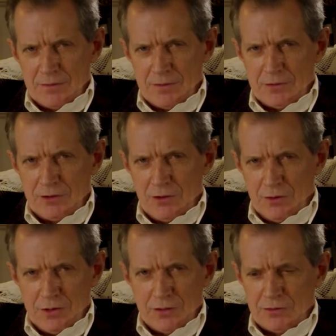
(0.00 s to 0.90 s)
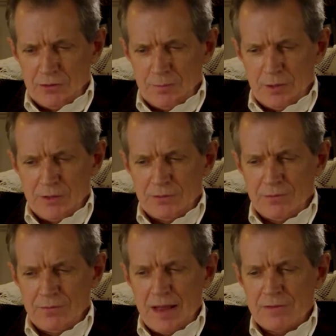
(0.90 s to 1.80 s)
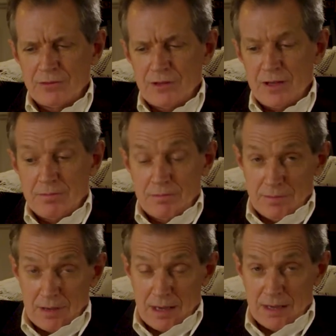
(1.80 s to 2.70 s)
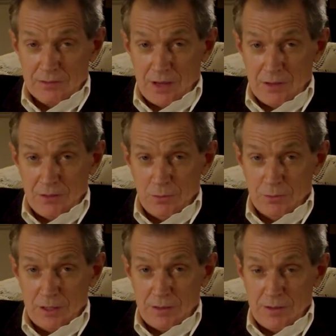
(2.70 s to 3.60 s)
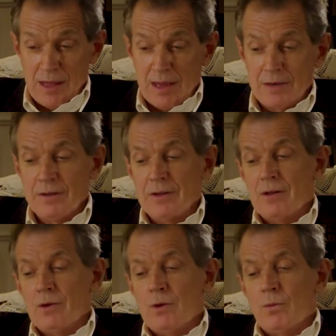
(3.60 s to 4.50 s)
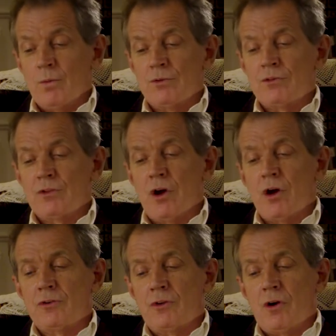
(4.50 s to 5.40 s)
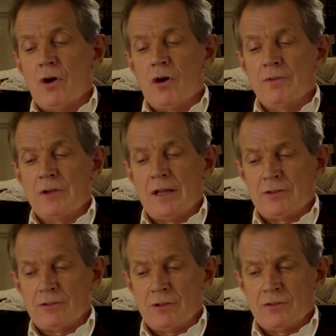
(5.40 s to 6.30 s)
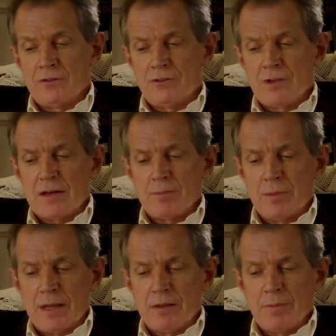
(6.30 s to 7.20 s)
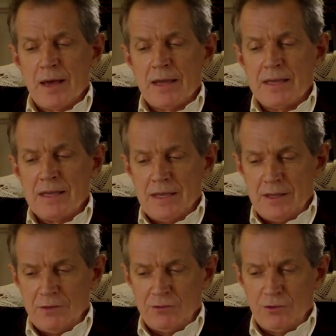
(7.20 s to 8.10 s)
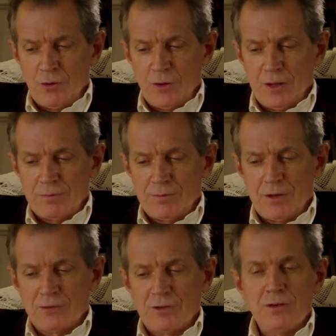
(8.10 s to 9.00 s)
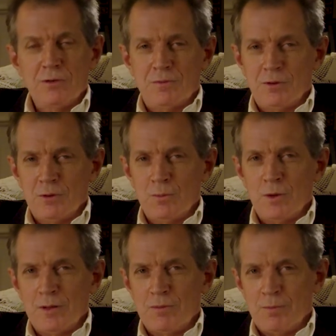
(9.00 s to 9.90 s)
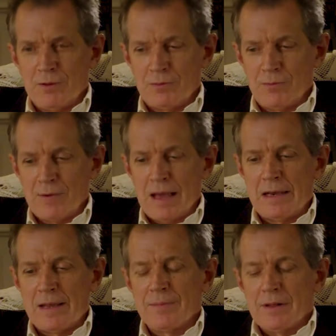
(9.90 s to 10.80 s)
of this curious caprice of fancy, as I thought it then, was not of a nature to set me at my ease during a first interview with Miss Fairlie.